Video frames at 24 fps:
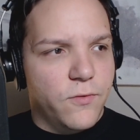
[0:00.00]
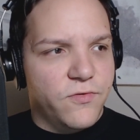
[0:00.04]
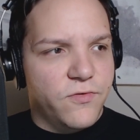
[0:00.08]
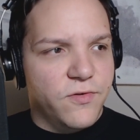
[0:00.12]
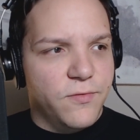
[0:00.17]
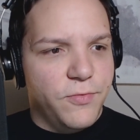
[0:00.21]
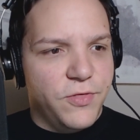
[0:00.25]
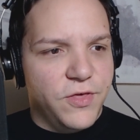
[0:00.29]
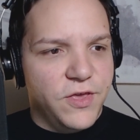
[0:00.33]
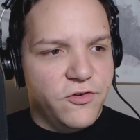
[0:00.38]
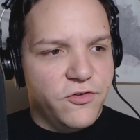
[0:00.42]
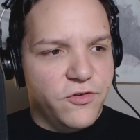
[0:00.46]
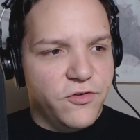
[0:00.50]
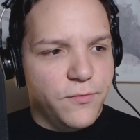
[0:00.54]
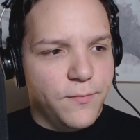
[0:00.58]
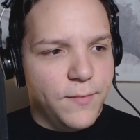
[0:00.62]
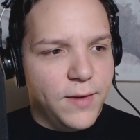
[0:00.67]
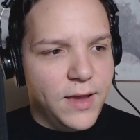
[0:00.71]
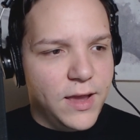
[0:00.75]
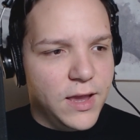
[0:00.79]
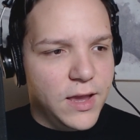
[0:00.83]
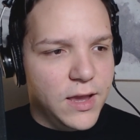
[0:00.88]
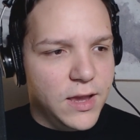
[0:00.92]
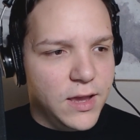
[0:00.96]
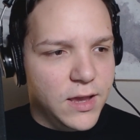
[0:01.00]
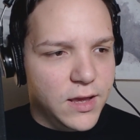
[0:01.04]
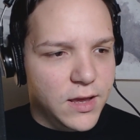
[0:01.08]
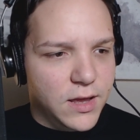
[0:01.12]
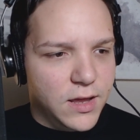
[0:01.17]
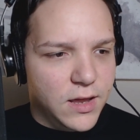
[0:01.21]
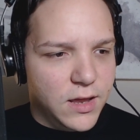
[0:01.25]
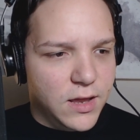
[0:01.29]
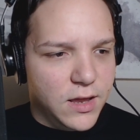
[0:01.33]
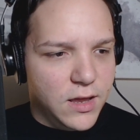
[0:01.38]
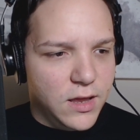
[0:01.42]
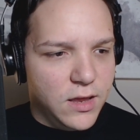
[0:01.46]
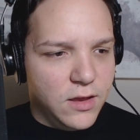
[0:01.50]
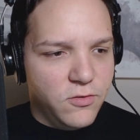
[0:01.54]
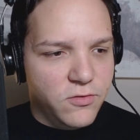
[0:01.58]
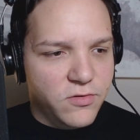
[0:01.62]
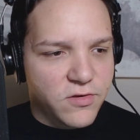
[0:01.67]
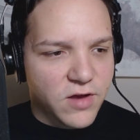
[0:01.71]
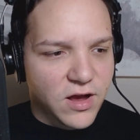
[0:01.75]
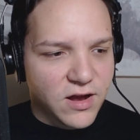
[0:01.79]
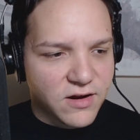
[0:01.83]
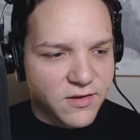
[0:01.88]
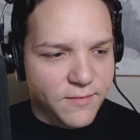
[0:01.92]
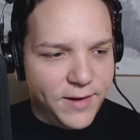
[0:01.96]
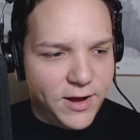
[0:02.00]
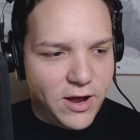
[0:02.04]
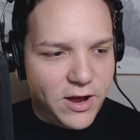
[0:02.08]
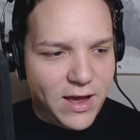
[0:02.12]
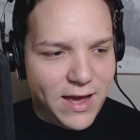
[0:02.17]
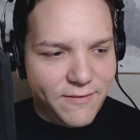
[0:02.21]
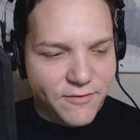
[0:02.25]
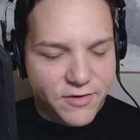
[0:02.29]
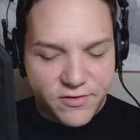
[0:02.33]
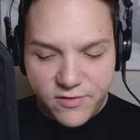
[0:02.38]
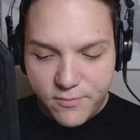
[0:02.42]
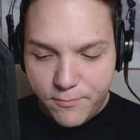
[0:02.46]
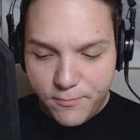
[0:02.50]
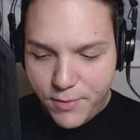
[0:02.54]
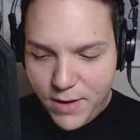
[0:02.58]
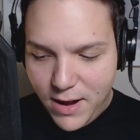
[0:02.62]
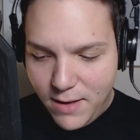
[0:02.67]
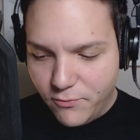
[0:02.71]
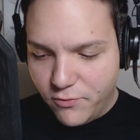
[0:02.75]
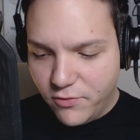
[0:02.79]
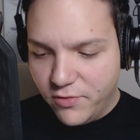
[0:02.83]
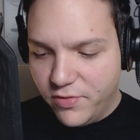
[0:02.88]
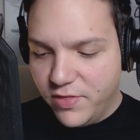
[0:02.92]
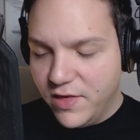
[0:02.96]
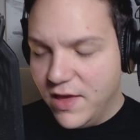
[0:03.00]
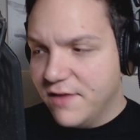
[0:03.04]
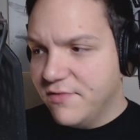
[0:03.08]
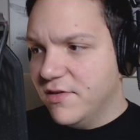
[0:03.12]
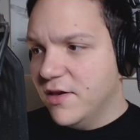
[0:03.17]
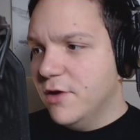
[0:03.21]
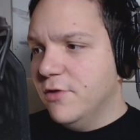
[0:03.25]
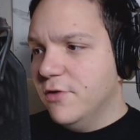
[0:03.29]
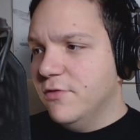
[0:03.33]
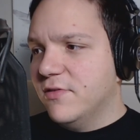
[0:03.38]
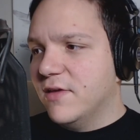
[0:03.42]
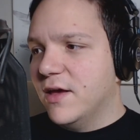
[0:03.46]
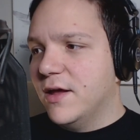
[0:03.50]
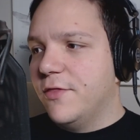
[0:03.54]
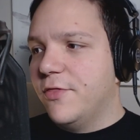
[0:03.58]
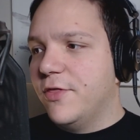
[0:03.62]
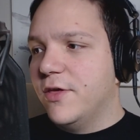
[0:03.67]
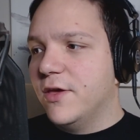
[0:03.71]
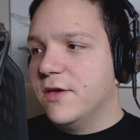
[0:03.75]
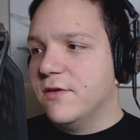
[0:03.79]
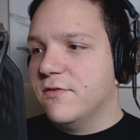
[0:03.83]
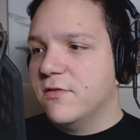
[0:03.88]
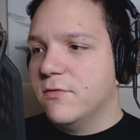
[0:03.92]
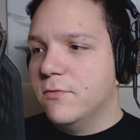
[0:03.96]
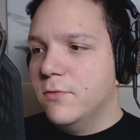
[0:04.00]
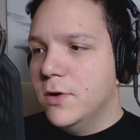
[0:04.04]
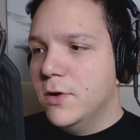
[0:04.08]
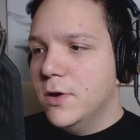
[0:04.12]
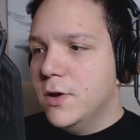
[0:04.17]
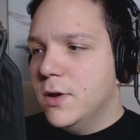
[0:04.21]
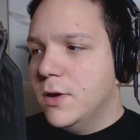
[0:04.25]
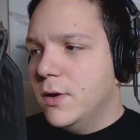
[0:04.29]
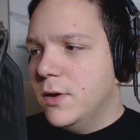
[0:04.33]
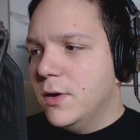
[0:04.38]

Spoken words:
some things you talked about having some problems with the SEO side of things. So